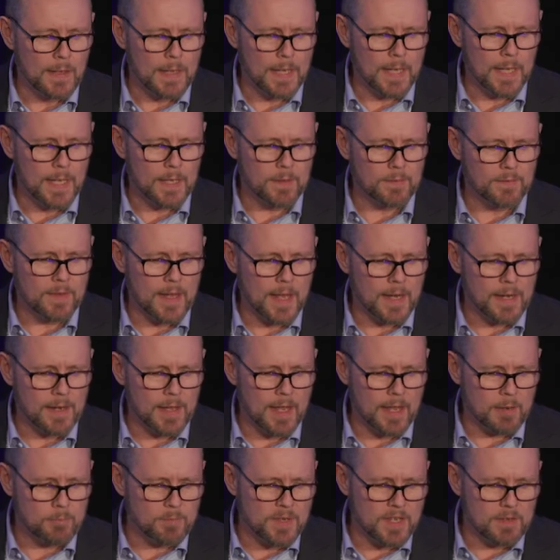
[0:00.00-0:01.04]
And that
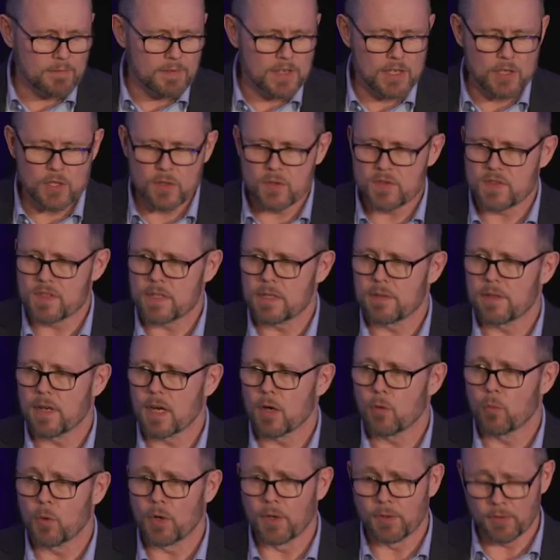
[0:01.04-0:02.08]
N P V you see
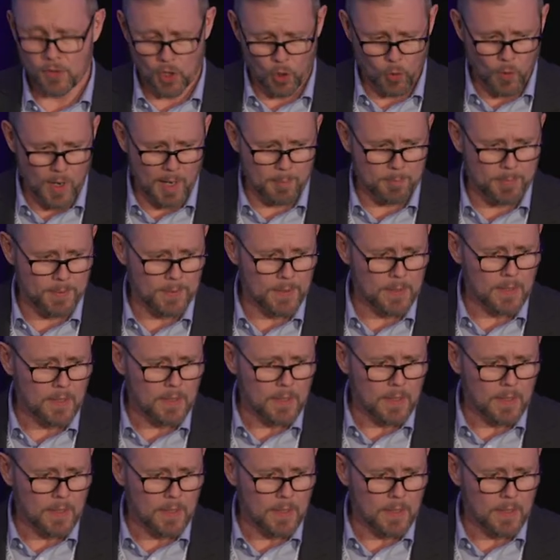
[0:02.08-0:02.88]
there would go up.